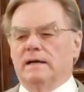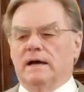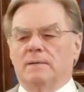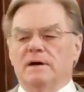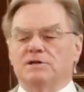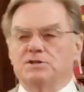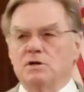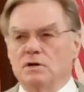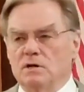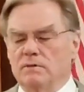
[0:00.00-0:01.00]
I'm at
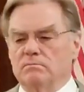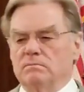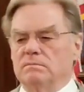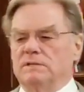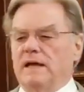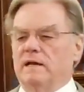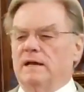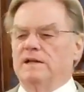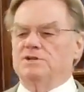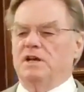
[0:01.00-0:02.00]
school taking an
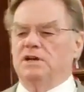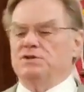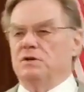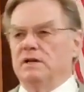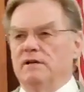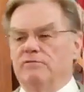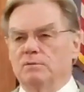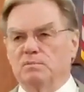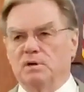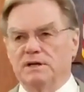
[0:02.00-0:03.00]
educational leave from
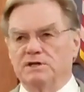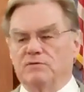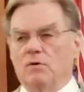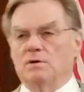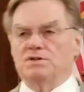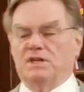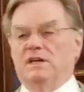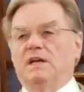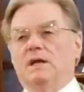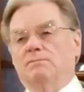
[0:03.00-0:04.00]
the police force,
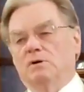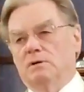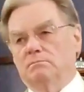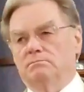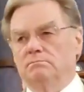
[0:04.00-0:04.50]
thinking I'm going to